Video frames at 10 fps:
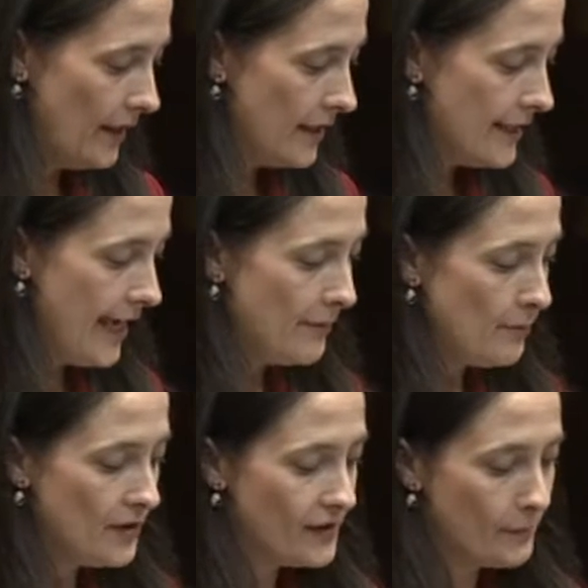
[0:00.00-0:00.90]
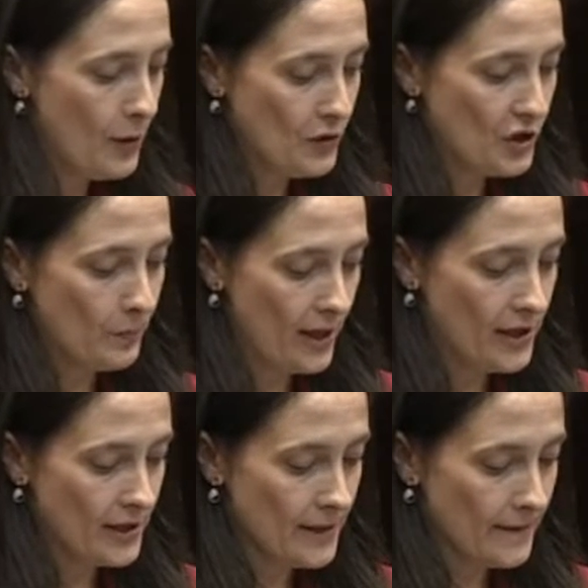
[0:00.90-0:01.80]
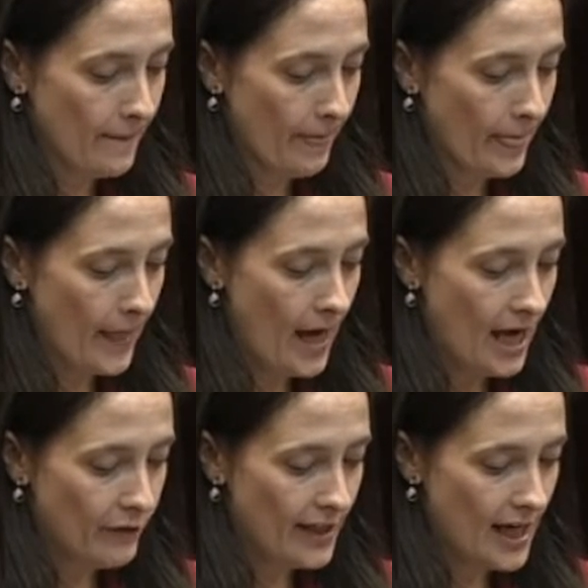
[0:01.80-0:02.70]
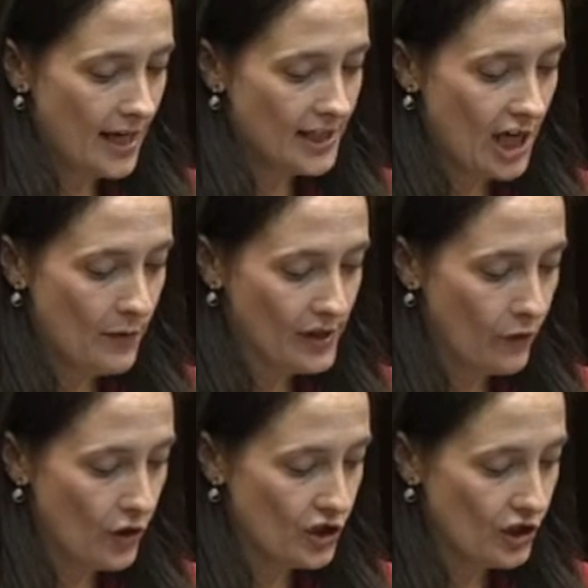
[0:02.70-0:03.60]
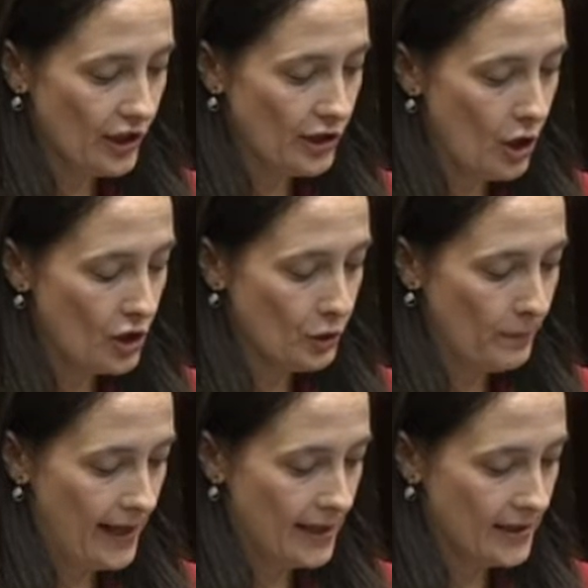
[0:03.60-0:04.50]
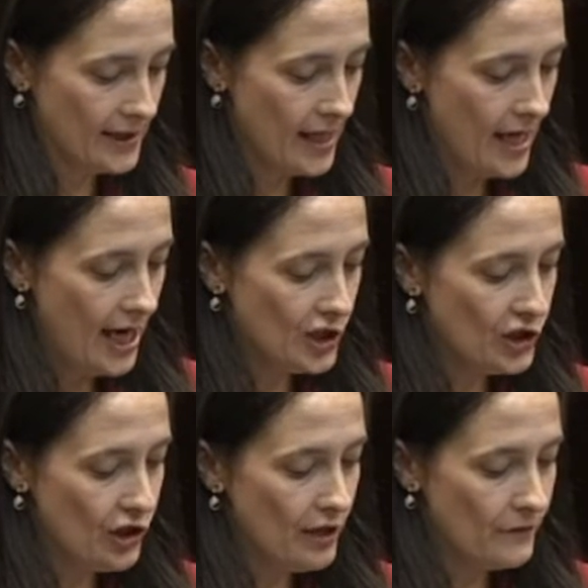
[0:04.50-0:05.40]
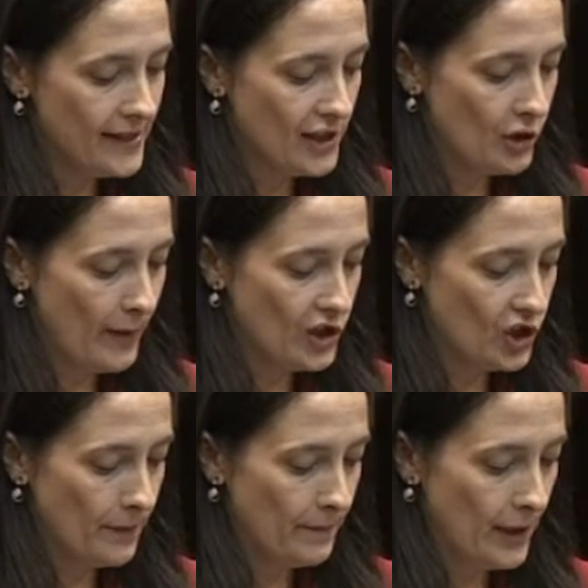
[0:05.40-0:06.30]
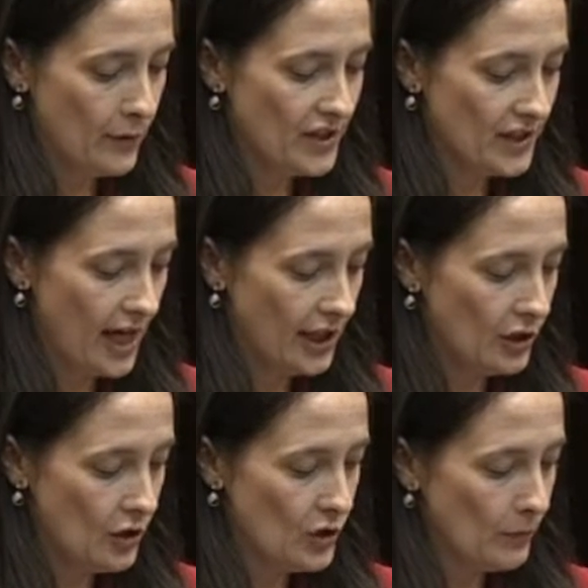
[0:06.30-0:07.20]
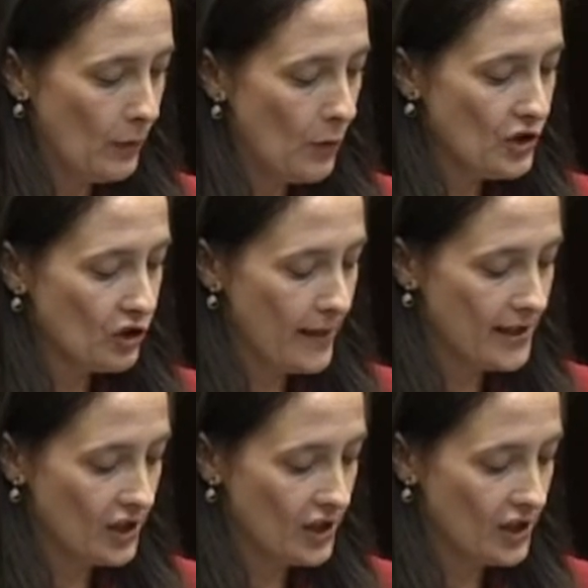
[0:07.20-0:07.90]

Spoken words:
10 months post-birth, I realised I was functioning on autopilot, and during a visit to my GP was diagnosed with post-traumatic